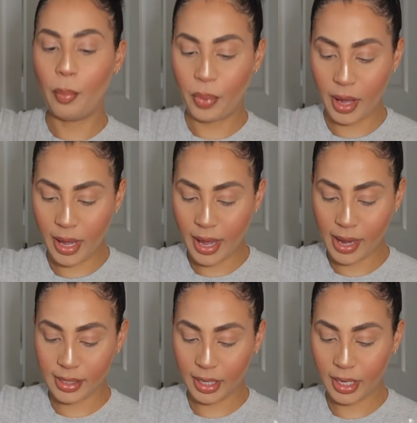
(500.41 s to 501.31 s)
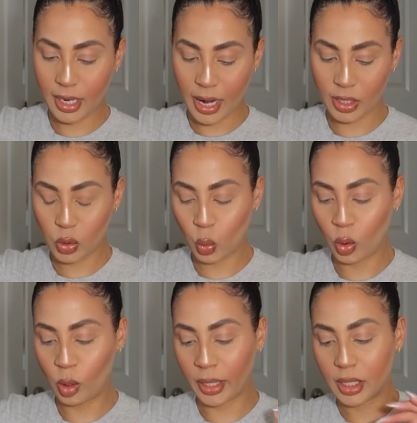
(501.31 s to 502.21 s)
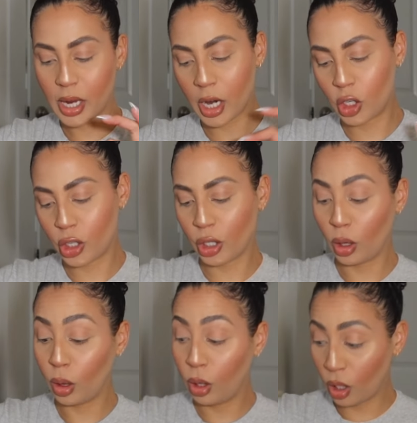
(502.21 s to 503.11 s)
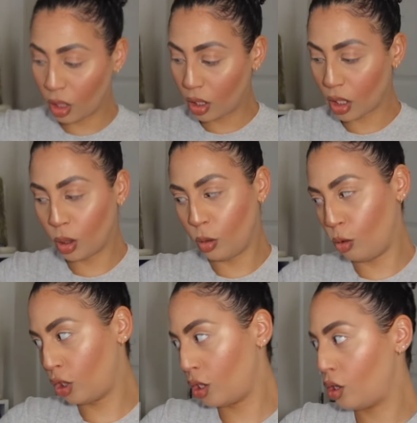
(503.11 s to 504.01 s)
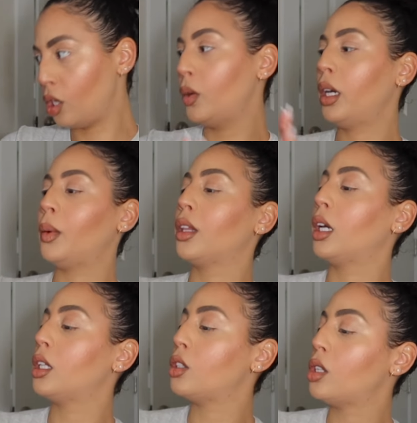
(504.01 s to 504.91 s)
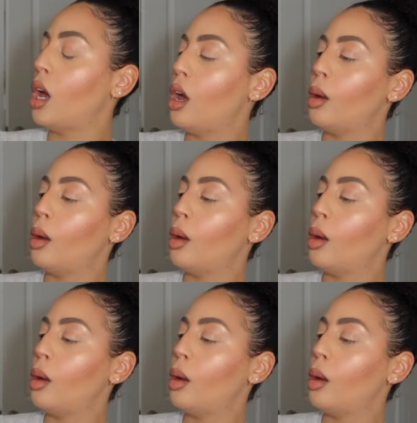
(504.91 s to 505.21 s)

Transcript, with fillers: but it has like a nice little like textured look illusion to it with like this